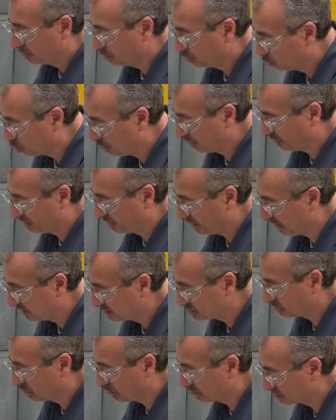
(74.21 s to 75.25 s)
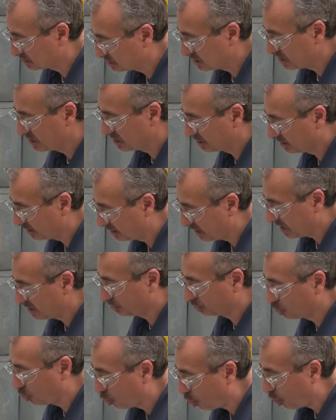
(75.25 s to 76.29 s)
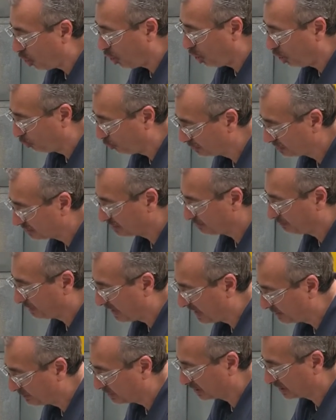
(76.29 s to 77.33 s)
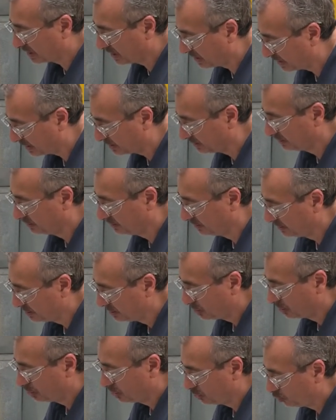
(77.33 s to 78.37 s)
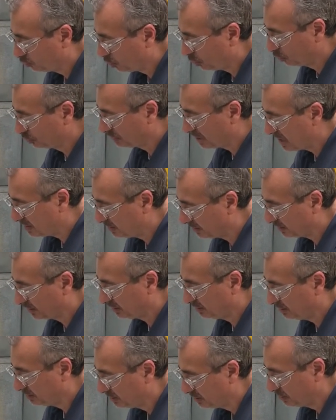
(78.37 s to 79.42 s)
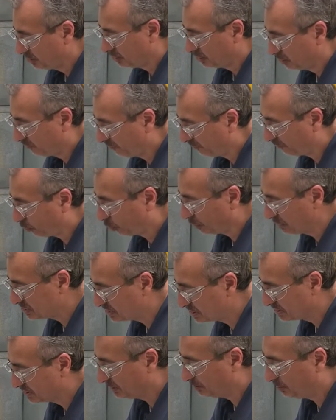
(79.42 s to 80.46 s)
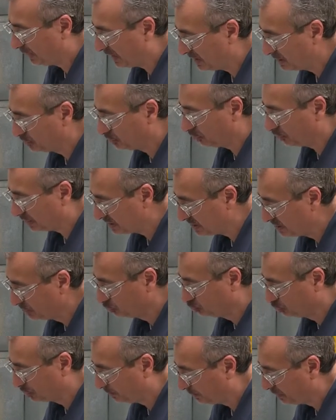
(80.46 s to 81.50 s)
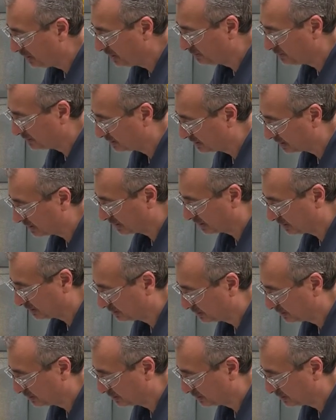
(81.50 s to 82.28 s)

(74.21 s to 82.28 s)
with a nice long stick and go all the way to the bottom of the can, rotating it, forcing the binder into the pigment again.